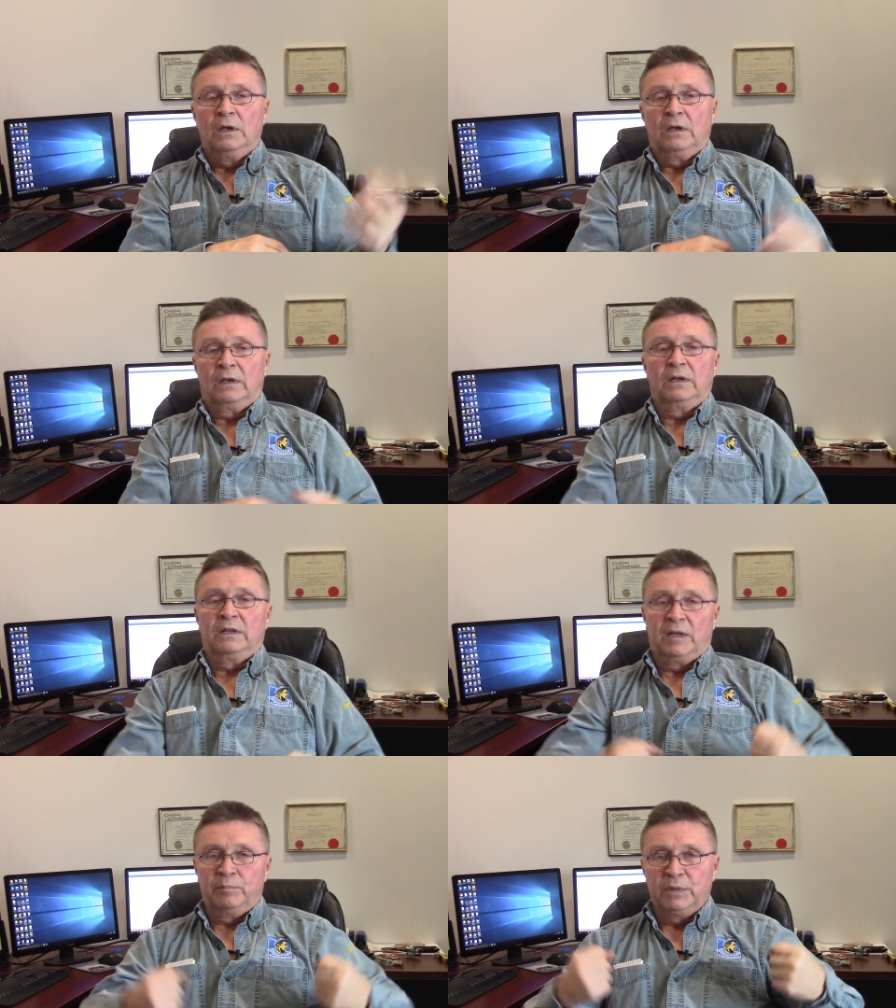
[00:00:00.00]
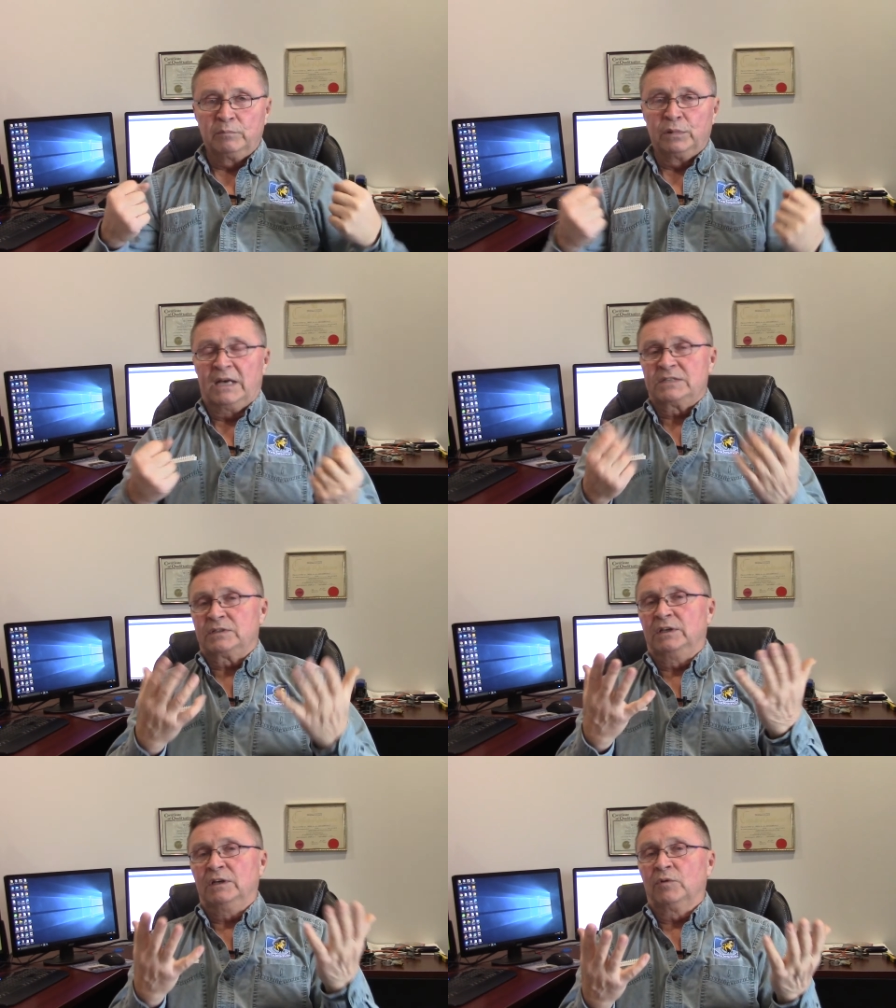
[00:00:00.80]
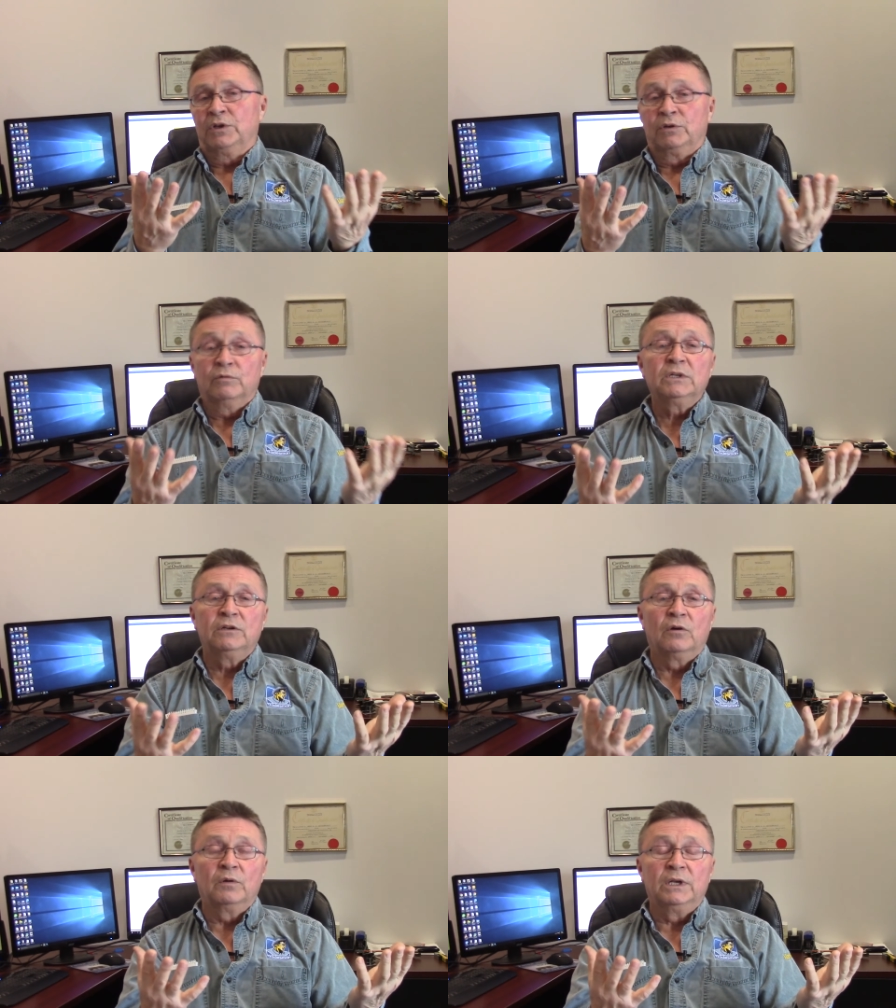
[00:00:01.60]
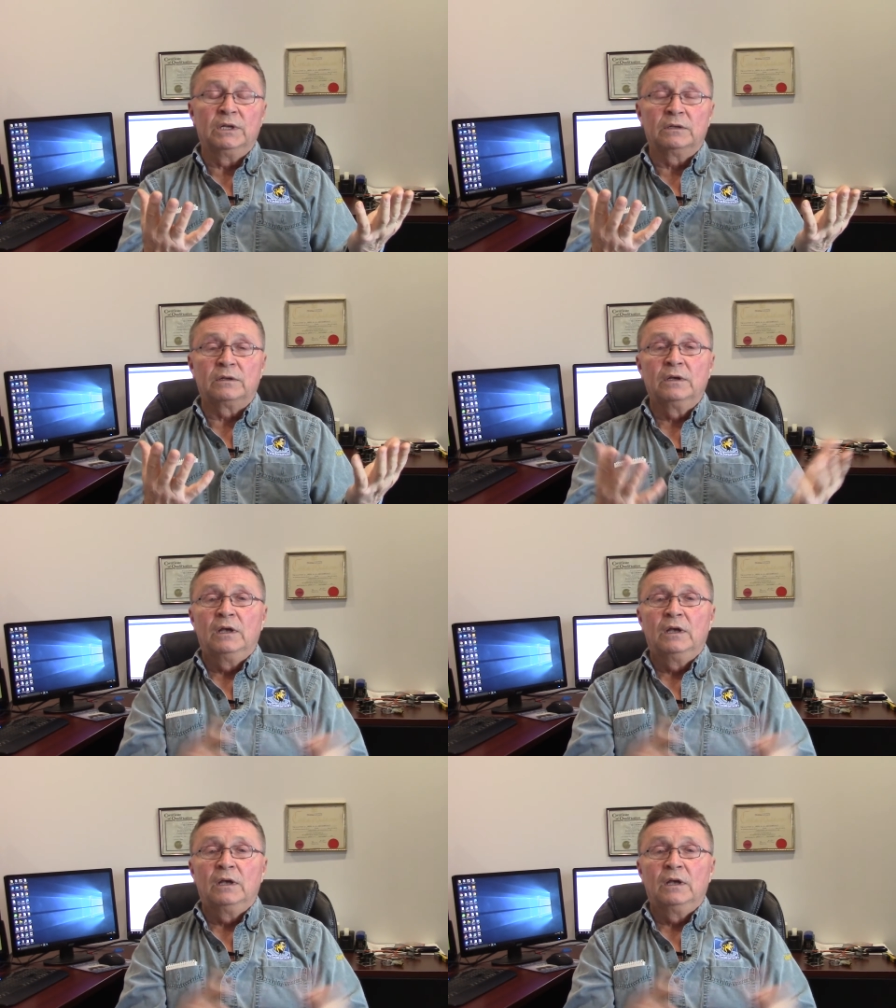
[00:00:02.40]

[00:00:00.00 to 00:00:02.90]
and getting that big blast of heat when you really don't need it.